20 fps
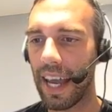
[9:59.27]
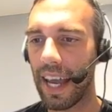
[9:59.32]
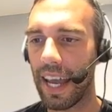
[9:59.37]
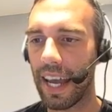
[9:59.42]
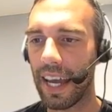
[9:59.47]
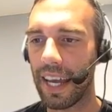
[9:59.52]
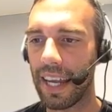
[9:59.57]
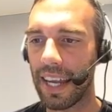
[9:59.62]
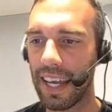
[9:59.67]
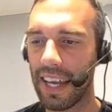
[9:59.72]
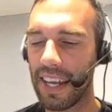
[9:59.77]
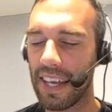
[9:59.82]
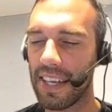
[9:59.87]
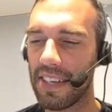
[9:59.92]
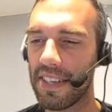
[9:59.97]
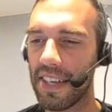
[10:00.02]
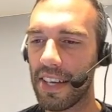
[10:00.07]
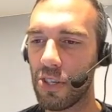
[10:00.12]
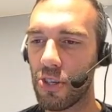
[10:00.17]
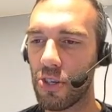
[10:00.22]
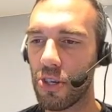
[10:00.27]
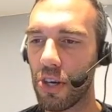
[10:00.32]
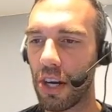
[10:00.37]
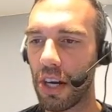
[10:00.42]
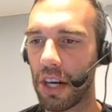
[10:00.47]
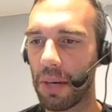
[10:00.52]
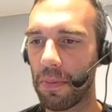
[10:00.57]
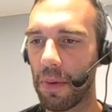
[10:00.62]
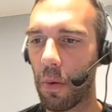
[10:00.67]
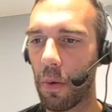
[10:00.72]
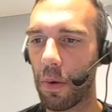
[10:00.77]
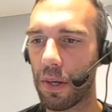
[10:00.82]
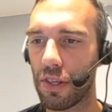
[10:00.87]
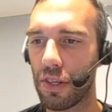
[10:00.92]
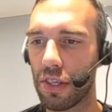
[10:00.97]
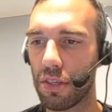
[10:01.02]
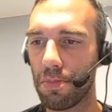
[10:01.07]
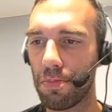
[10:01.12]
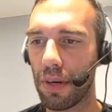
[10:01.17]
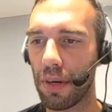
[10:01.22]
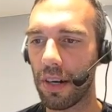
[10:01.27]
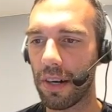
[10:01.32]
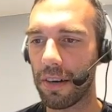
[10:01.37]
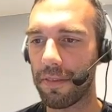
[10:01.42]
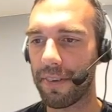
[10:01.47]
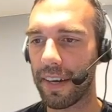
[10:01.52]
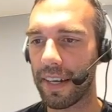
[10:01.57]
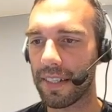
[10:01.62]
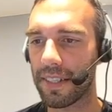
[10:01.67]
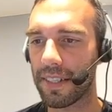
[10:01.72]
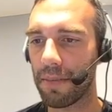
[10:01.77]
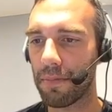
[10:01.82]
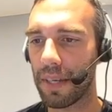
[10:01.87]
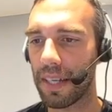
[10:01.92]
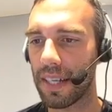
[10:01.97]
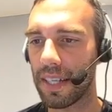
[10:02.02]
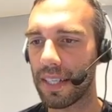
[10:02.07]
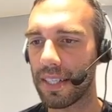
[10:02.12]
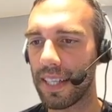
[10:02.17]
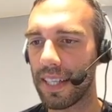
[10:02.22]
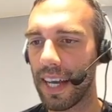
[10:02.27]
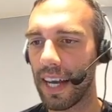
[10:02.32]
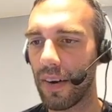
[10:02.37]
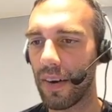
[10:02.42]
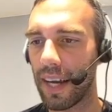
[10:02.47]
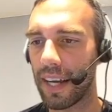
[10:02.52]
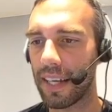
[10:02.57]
and it is a charm, which is perfect because